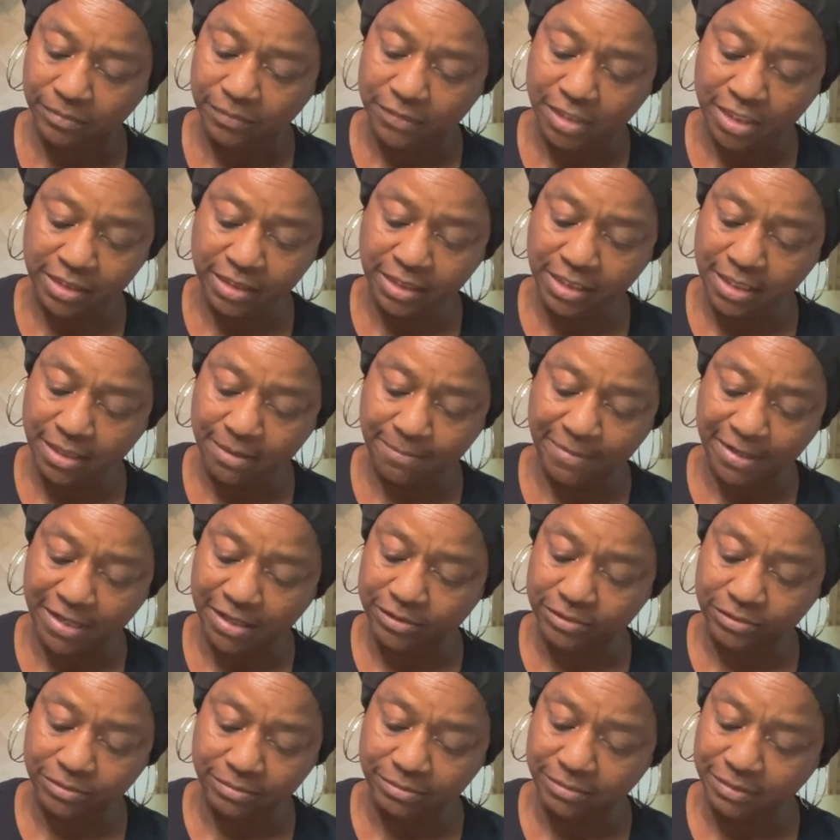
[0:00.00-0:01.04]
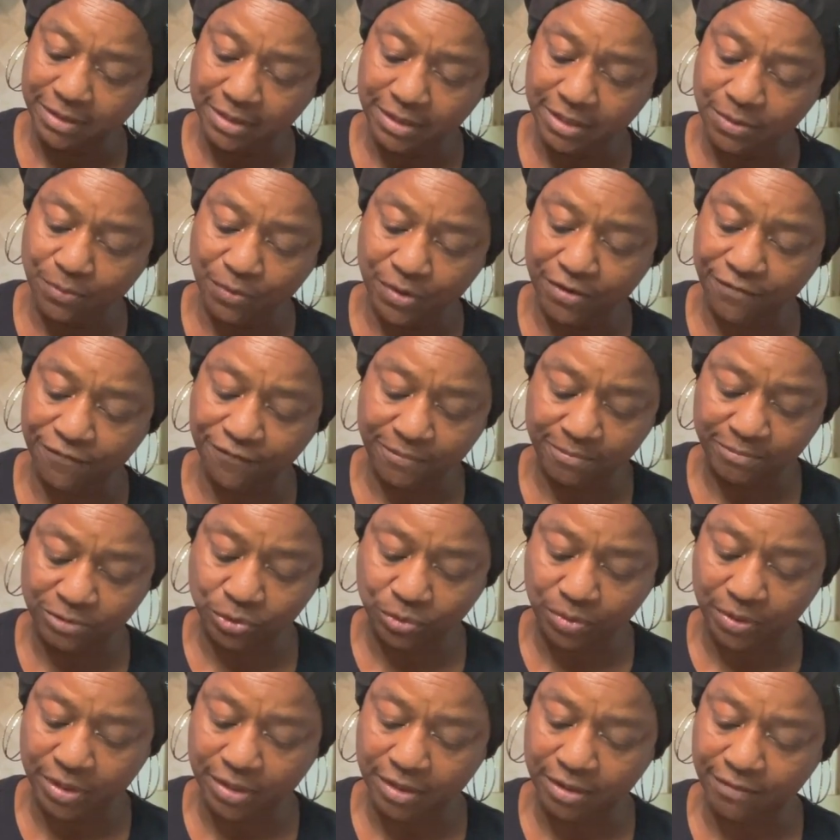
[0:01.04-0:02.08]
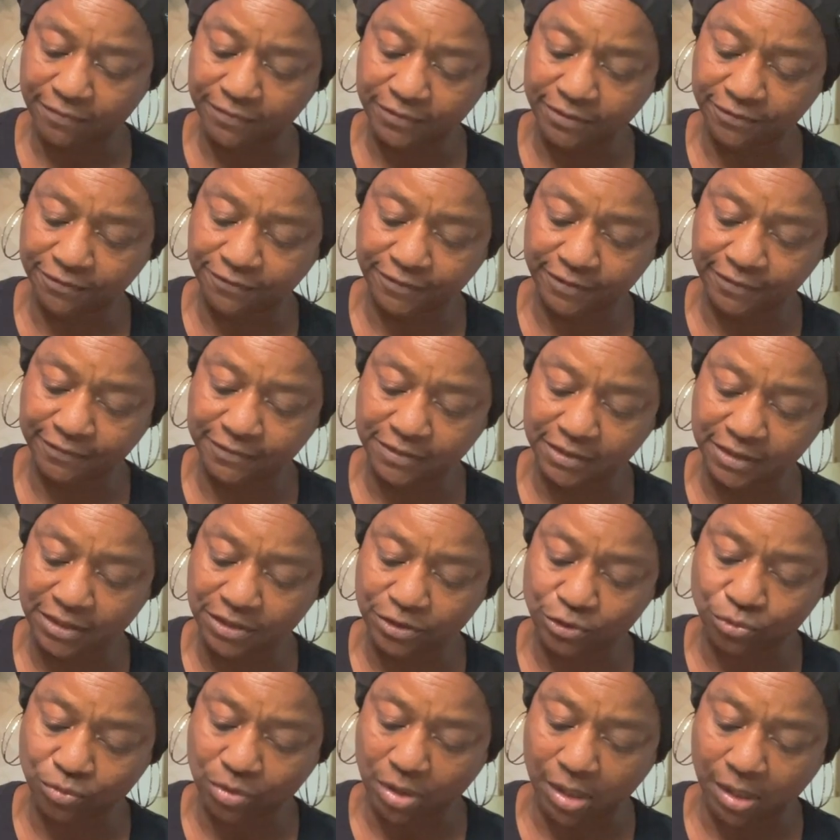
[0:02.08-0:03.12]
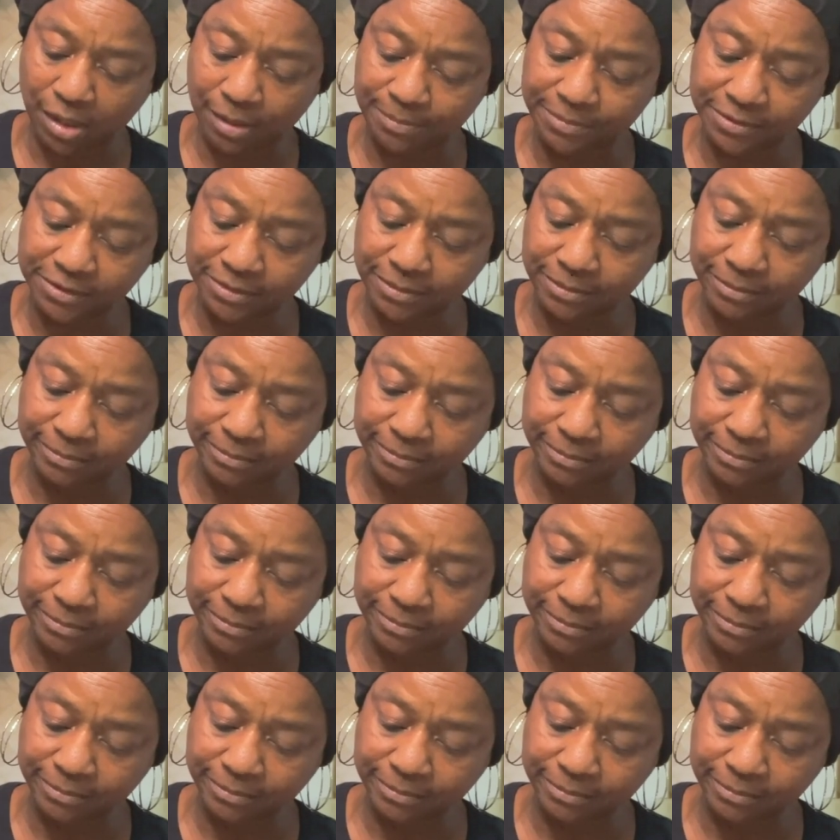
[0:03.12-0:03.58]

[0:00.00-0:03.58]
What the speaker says: Again, about anywhere from 12 to 15 drops.